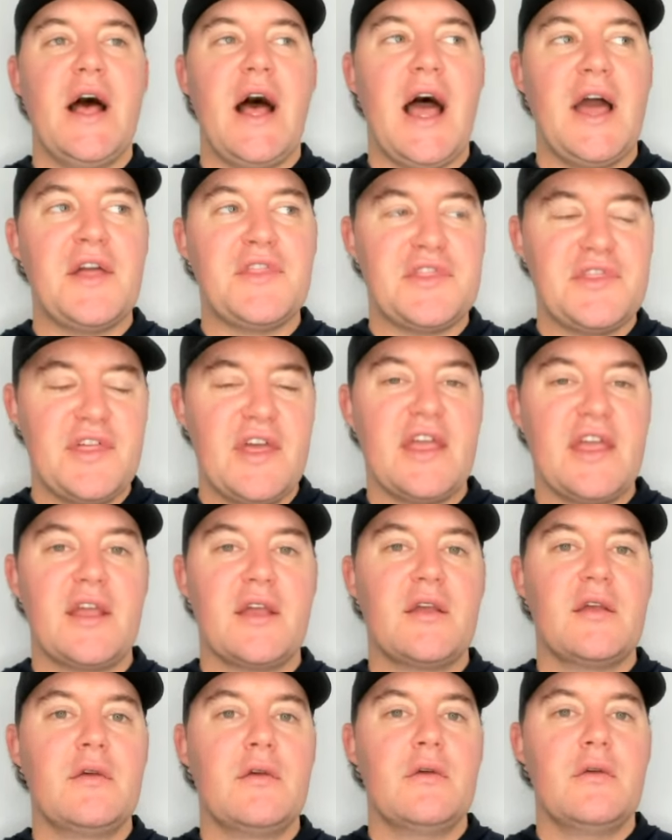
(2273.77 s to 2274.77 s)
I
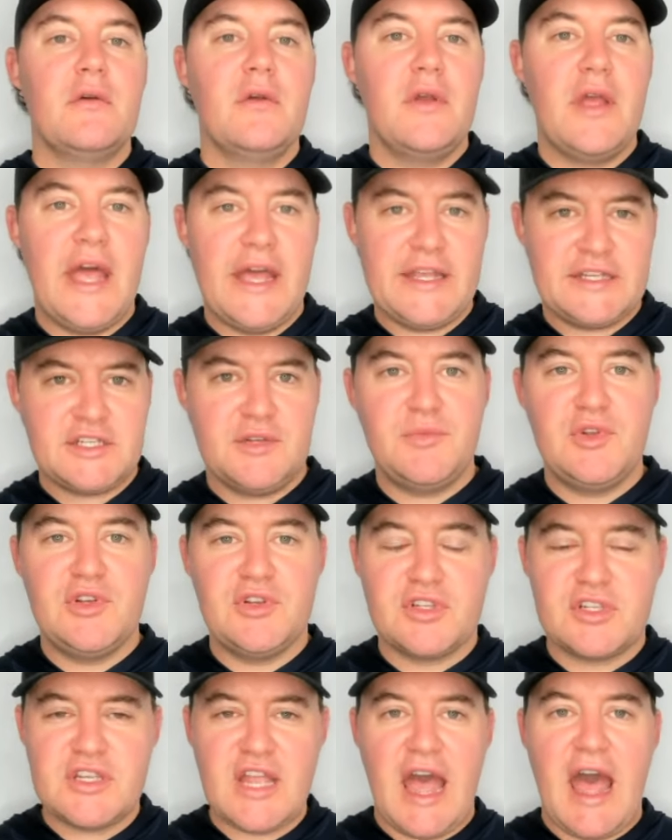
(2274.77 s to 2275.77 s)
think SMU
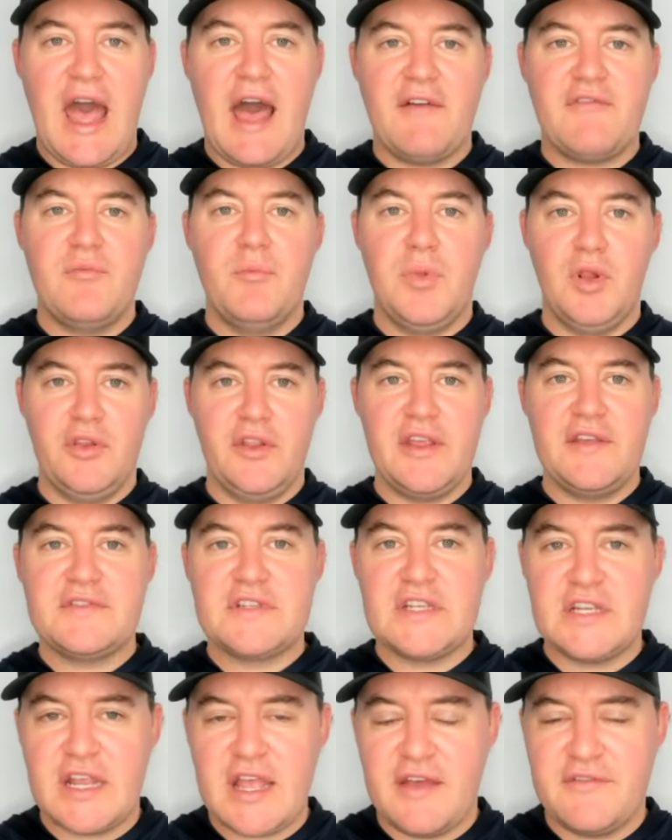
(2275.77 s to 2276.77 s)
staff
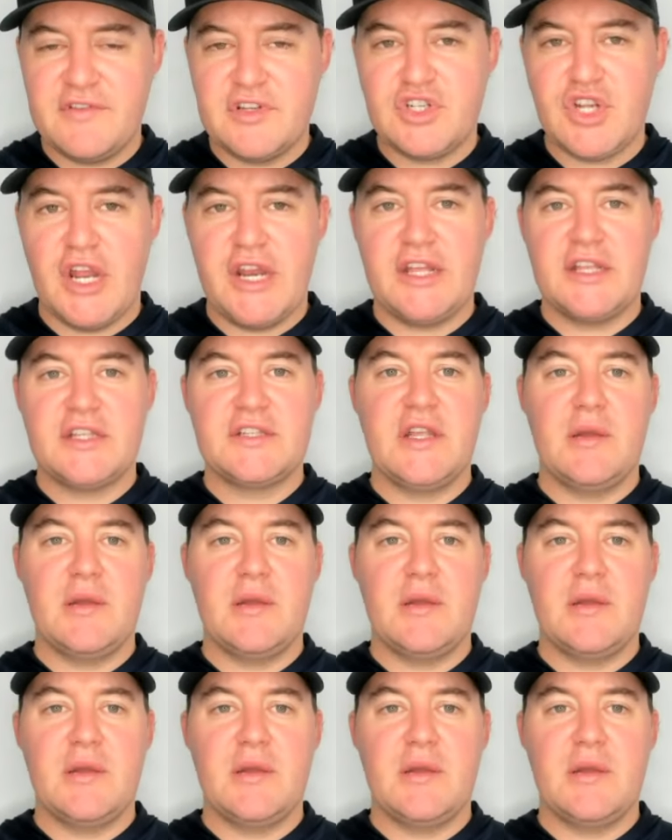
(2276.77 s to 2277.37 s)
believes in Kevin Jennings.